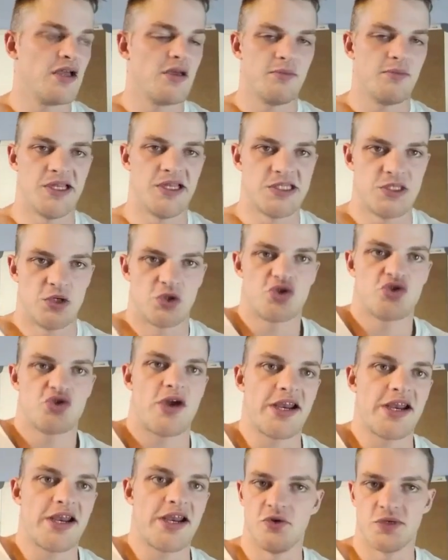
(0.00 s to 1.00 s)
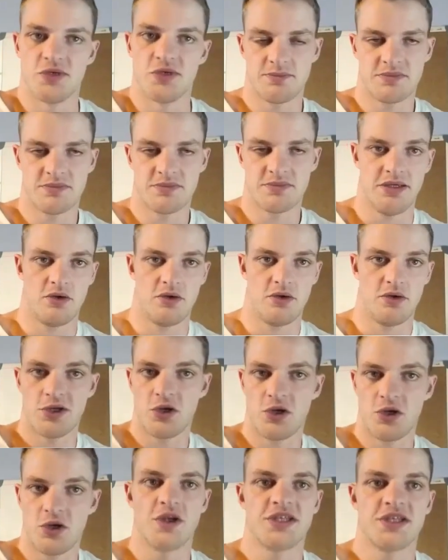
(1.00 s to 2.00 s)
means you're trying to do something or you're
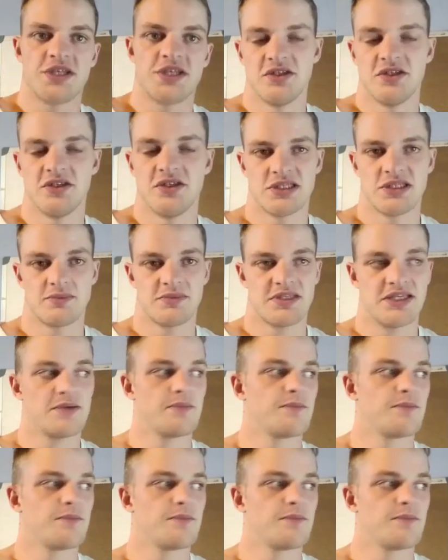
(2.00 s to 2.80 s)
wanting to do something.